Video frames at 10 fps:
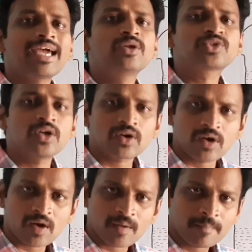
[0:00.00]
Kelly's
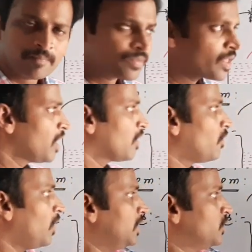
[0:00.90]
law.
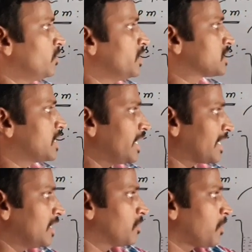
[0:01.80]
Volume is
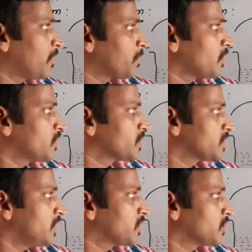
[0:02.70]
directly
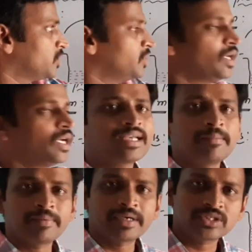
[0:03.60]
proportional to
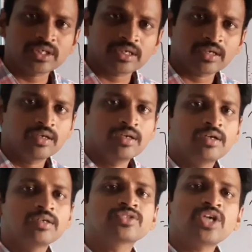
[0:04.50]
temperature.
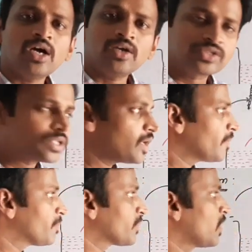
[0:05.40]
Charles'
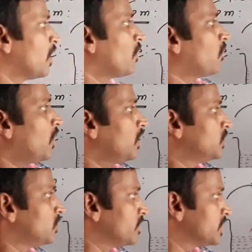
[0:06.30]
law.
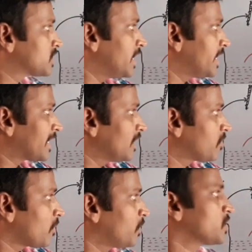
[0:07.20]
Volume is
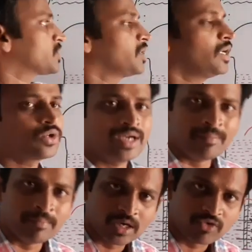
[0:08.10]
directly proportional to
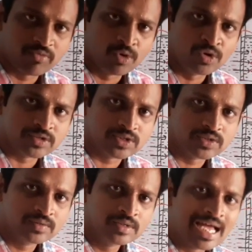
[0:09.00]
number of
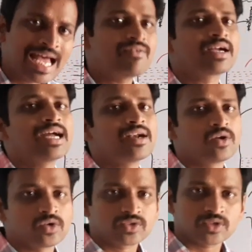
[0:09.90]
moles.
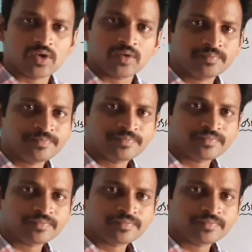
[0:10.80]
Avogadro's law.